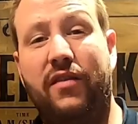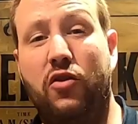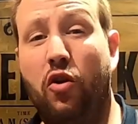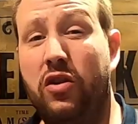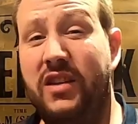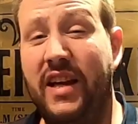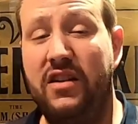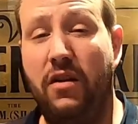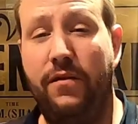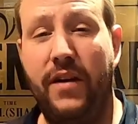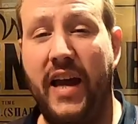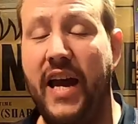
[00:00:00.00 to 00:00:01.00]
And of course, let's
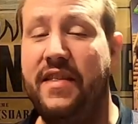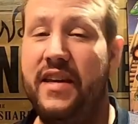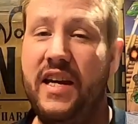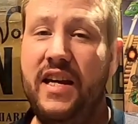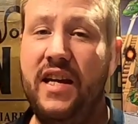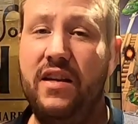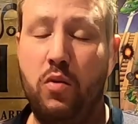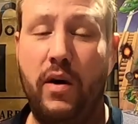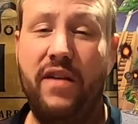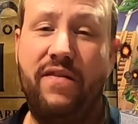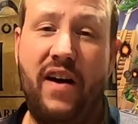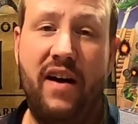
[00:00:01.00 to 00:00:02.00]
not forget the
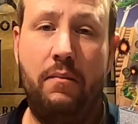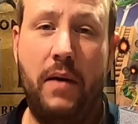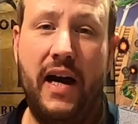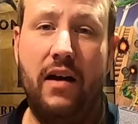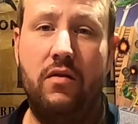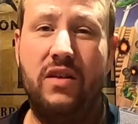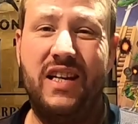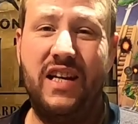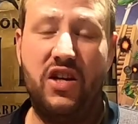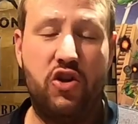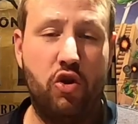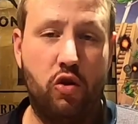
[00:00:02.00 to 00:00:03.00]
£25
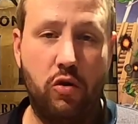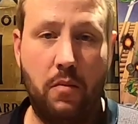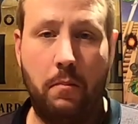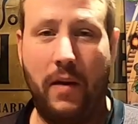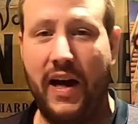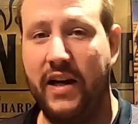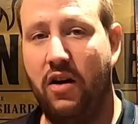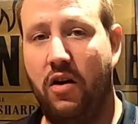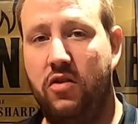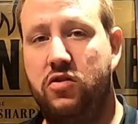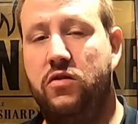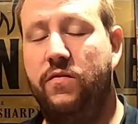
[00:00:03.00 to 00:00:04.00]
initial buy
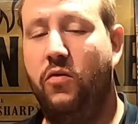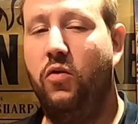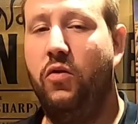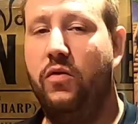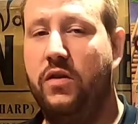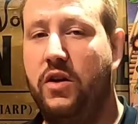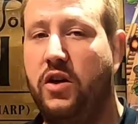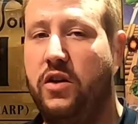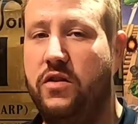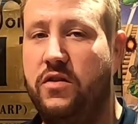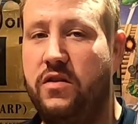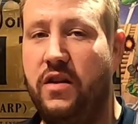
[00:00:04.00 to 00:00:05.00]
cost for the
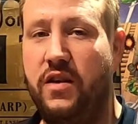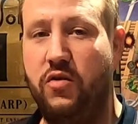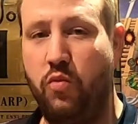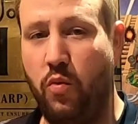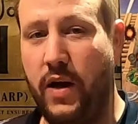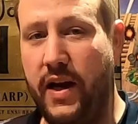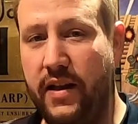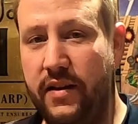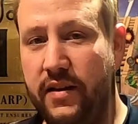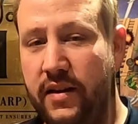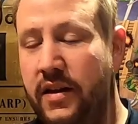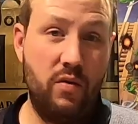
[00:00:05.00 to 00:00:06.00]
goods as
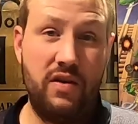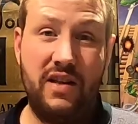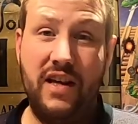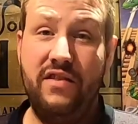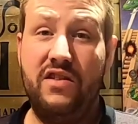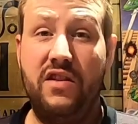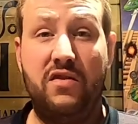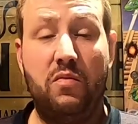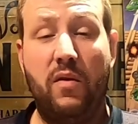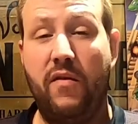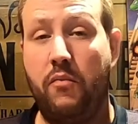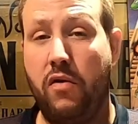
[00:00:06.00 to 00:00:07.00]
well, which leaves us
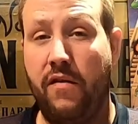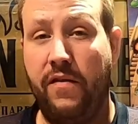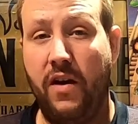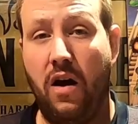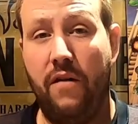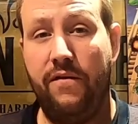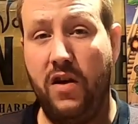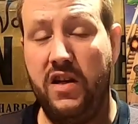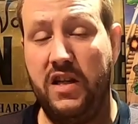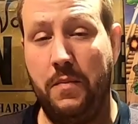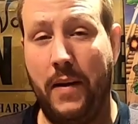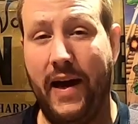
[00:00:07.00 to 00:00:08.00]
with a profit of
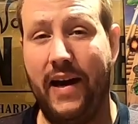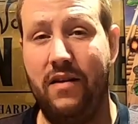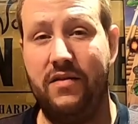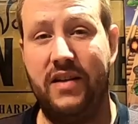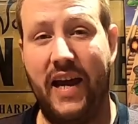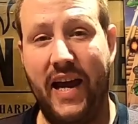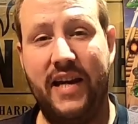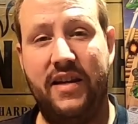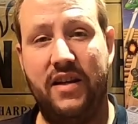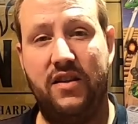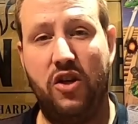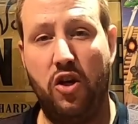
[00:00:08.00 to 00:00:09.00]

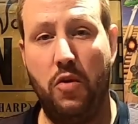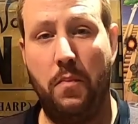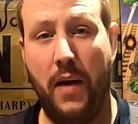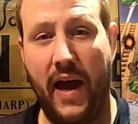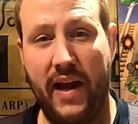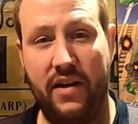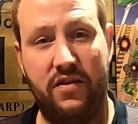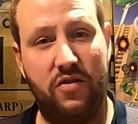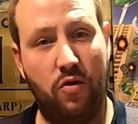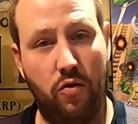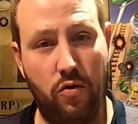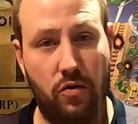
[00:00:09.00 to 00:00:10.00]
£30.82,
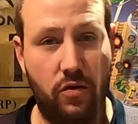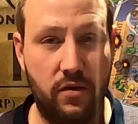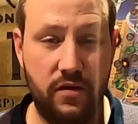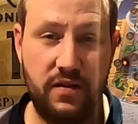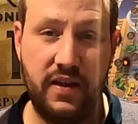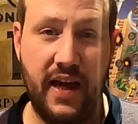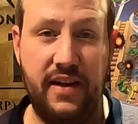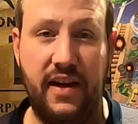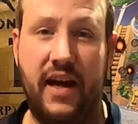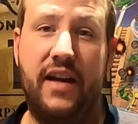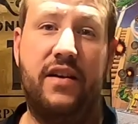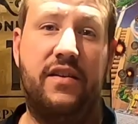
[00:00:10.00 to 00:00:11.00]
pence, all said
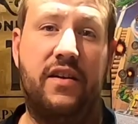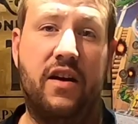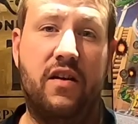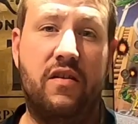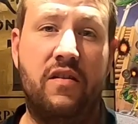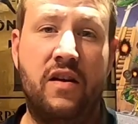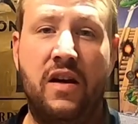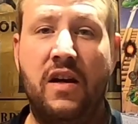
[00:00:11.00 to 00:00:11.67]
and done.